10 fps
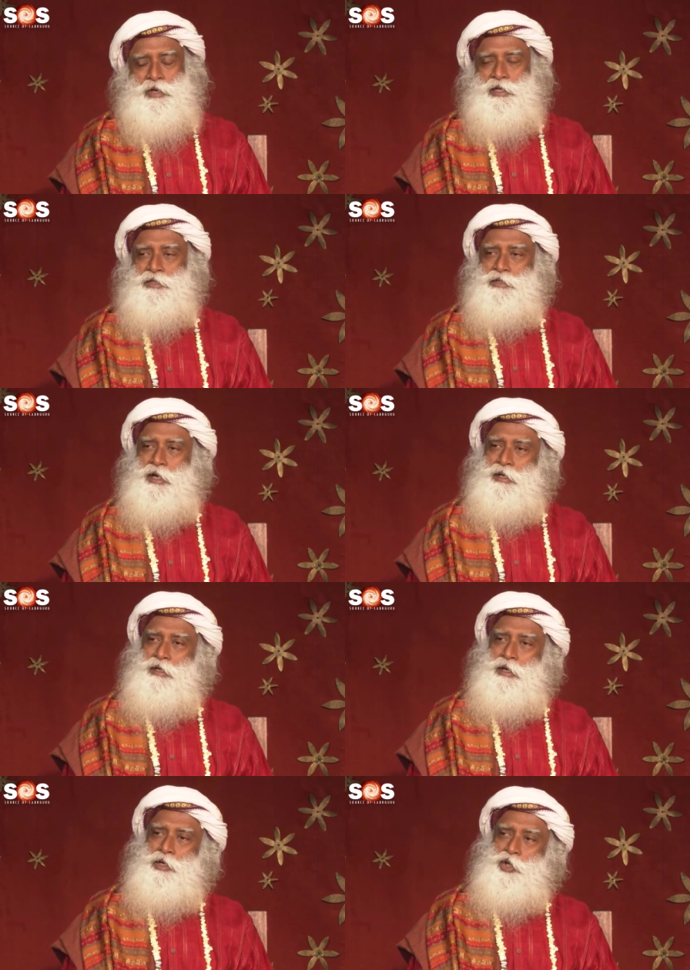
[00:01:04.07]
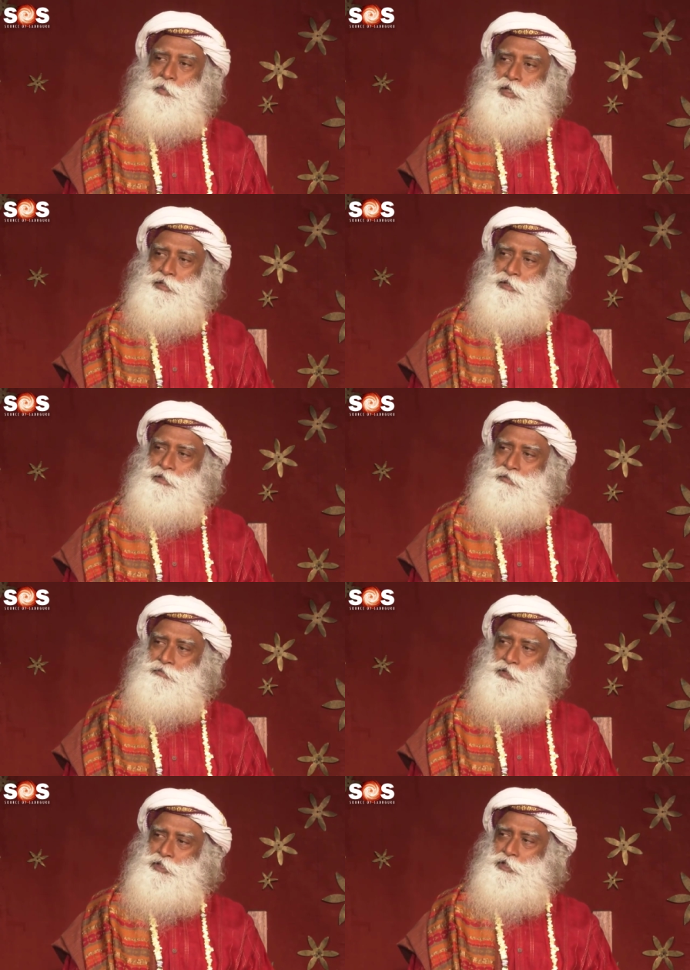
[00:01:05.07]
can start an argument,
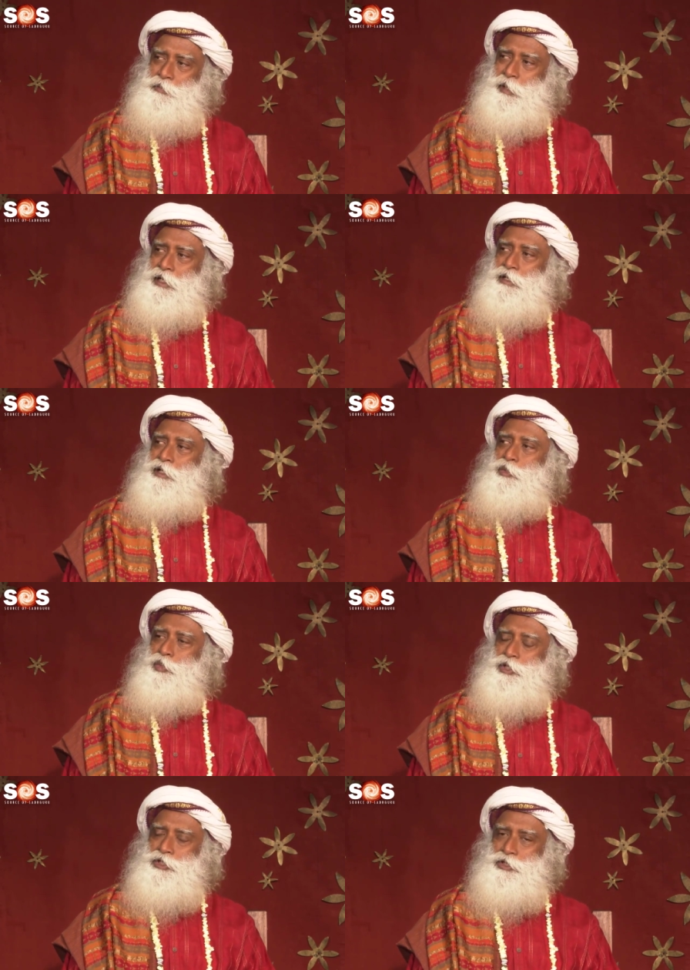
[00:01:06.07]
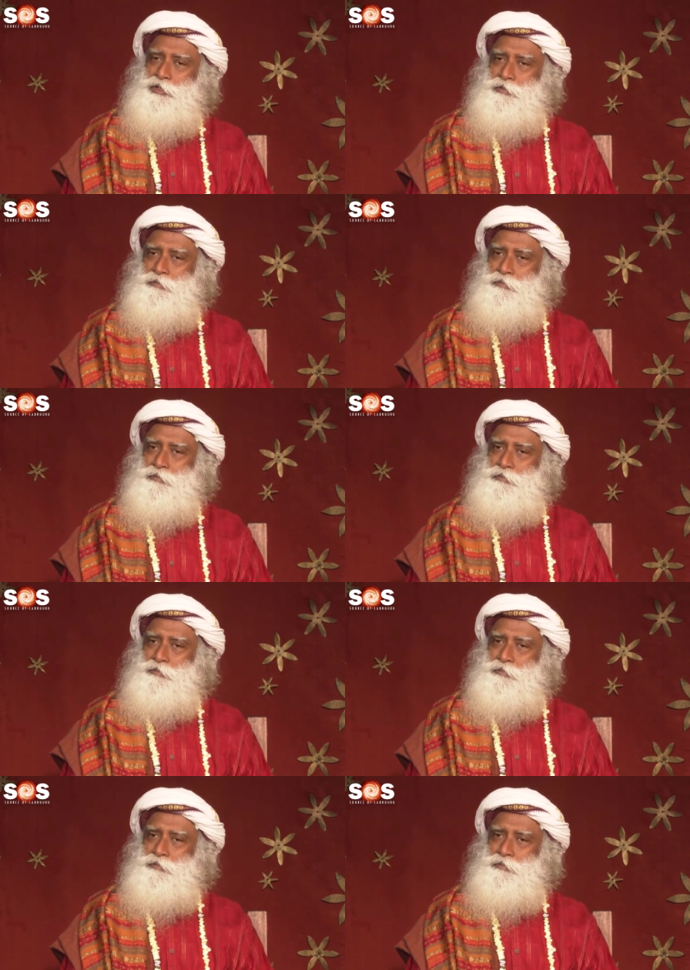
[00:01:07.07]
which is better than which?